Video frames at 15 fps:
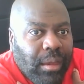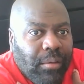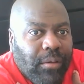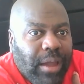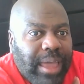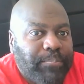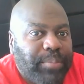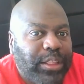
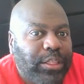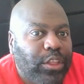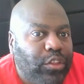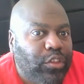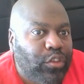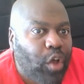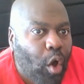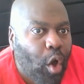Right? But the
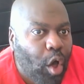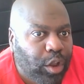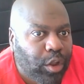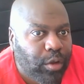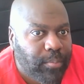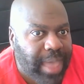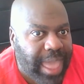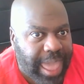
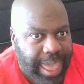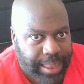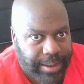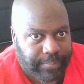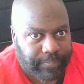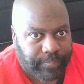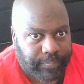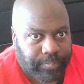taller man,
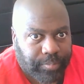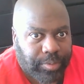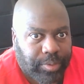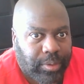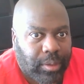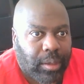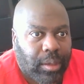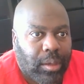
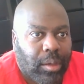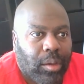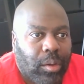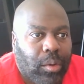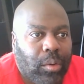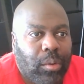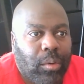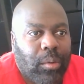
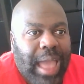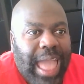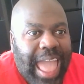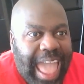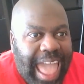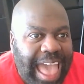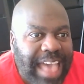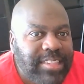who
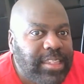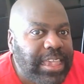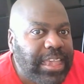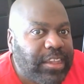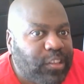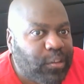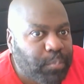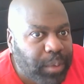has the
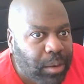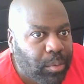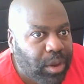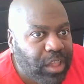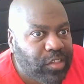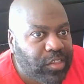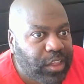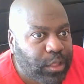
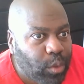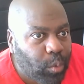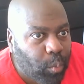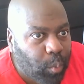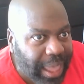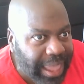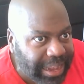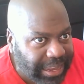experience at the
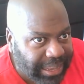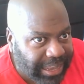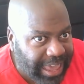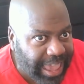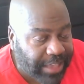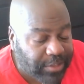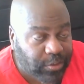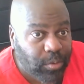weight
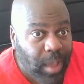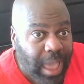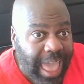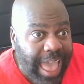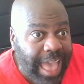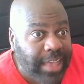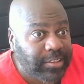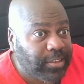class, who
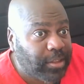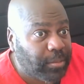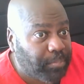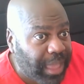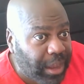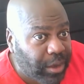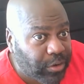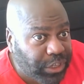has the
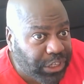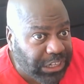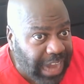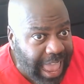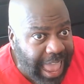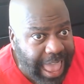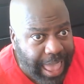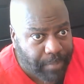better
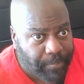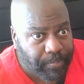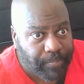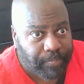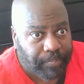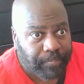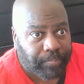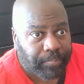jab,
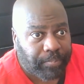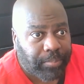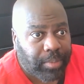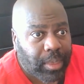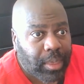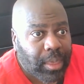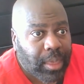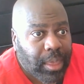
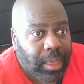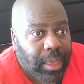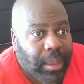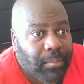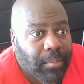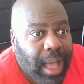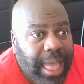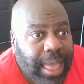
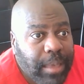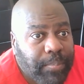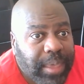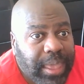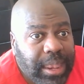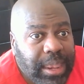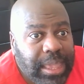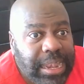in my
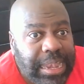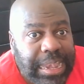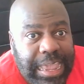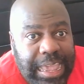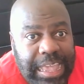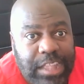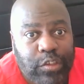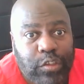opinion,
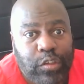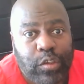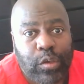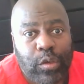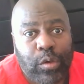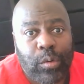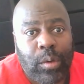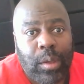needs
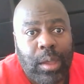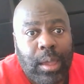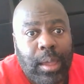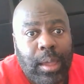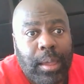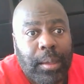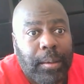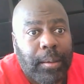to
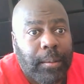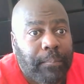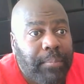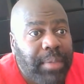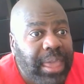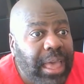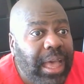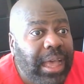
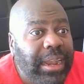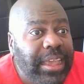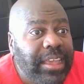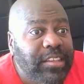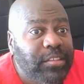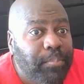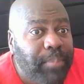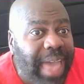be on
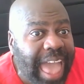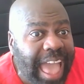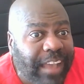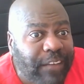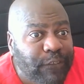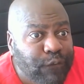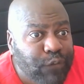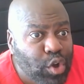his
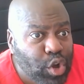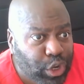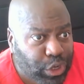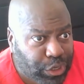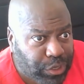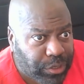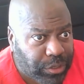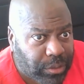back
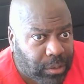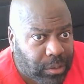foot.